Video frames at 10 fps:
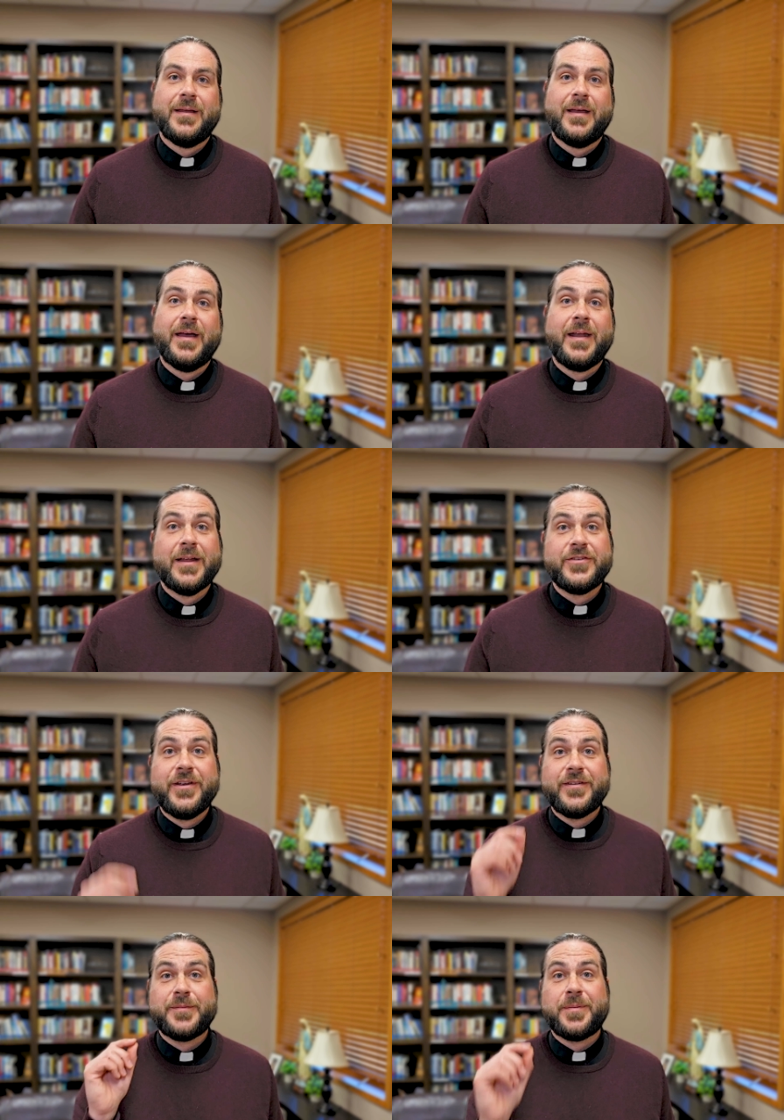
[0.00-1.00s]
And yet
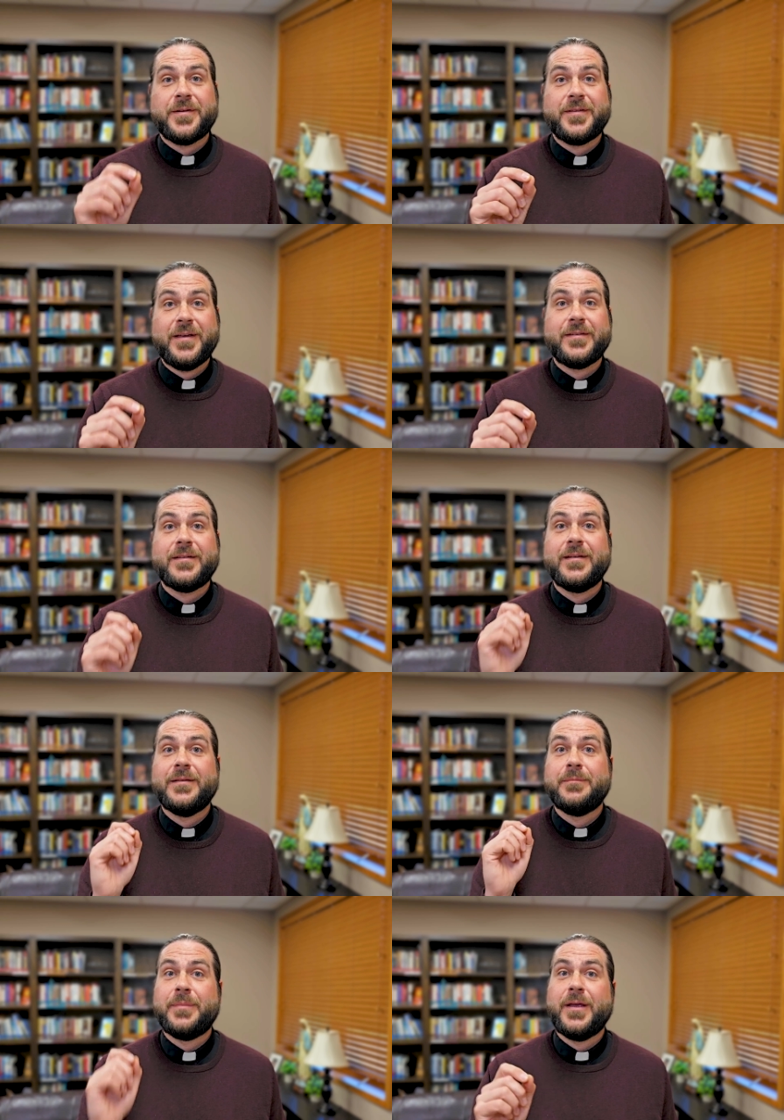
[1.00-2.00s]
Jesus persists.
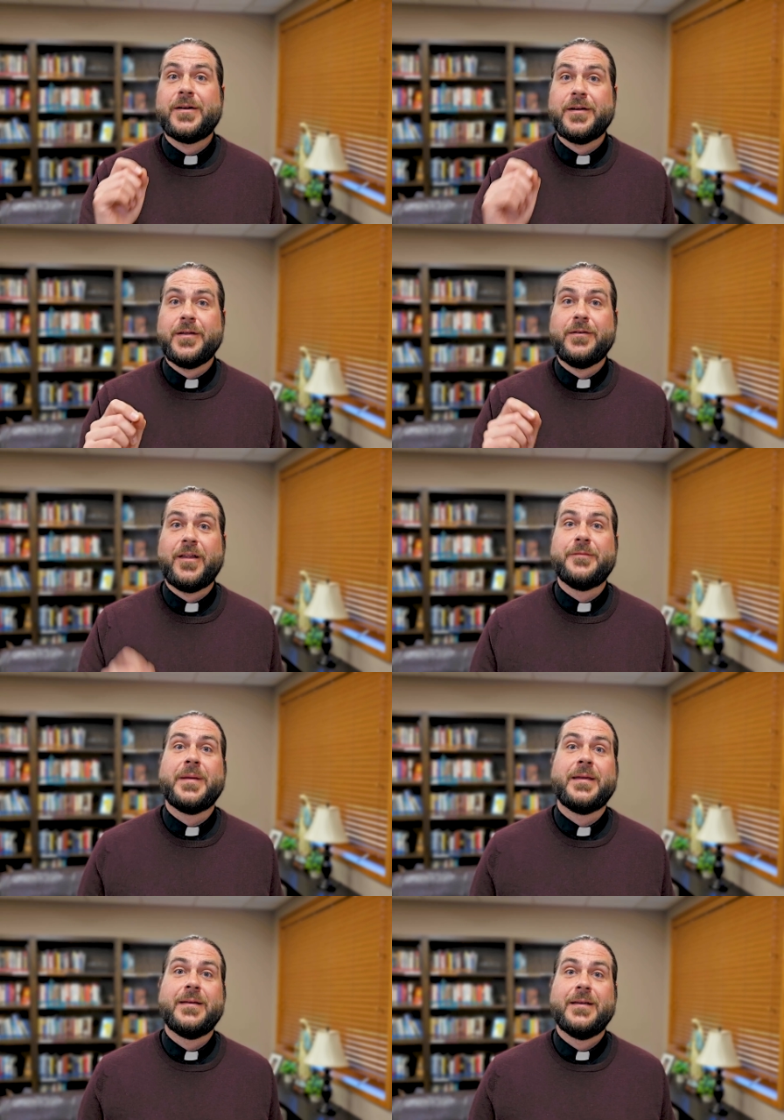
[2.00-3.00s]
Peter, do you love
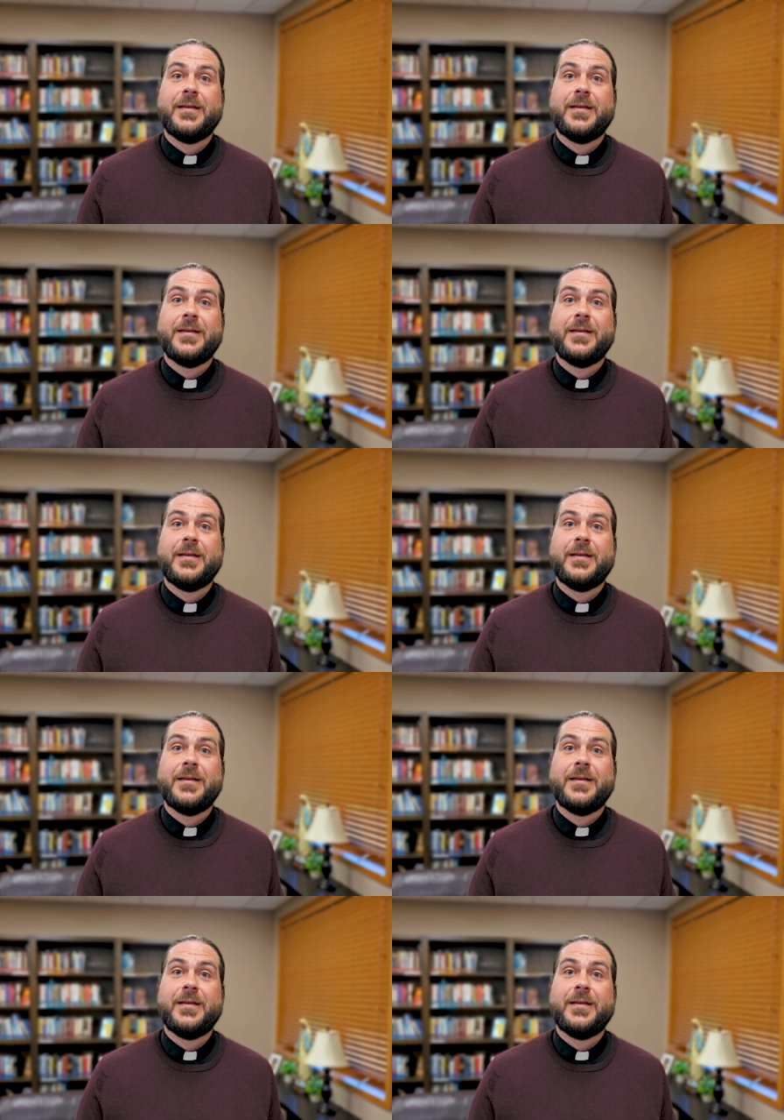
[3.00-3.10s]
me?